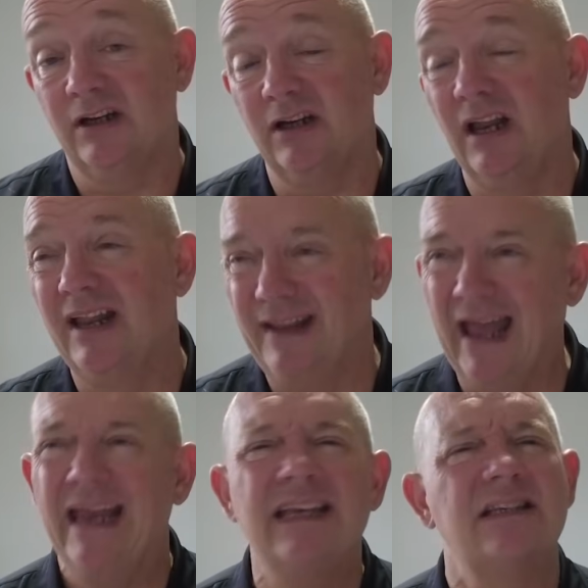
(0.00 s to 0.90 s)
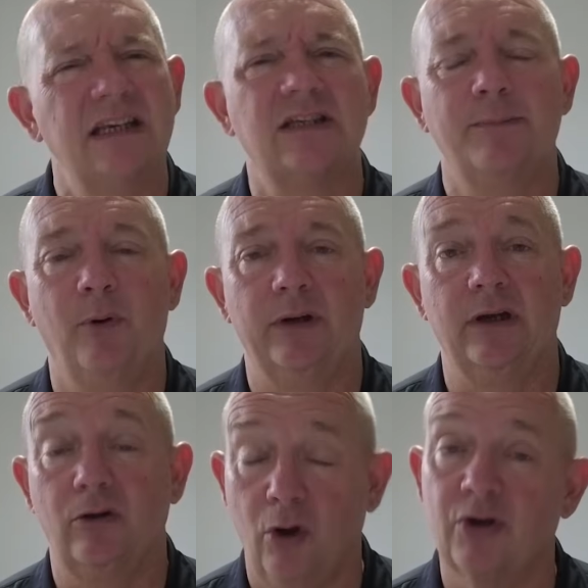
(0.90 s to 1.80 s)
And that is
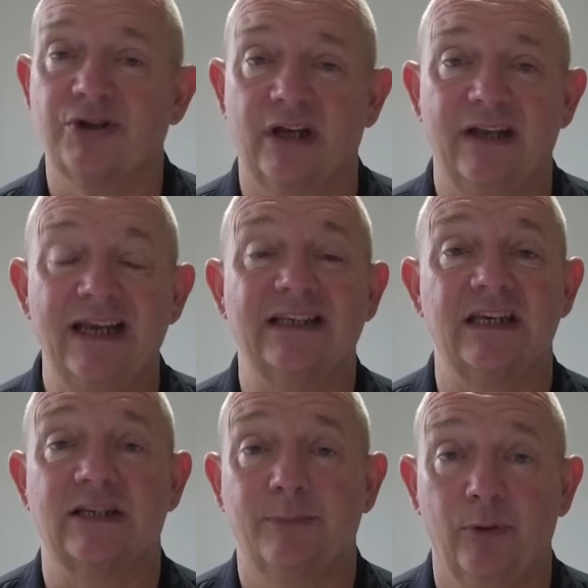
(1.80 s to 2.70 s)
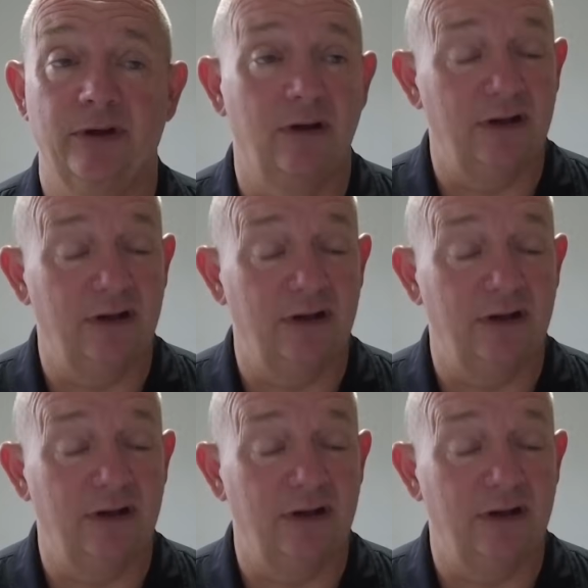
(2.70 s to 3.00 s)
disappointing. I've got to say that is disappointing.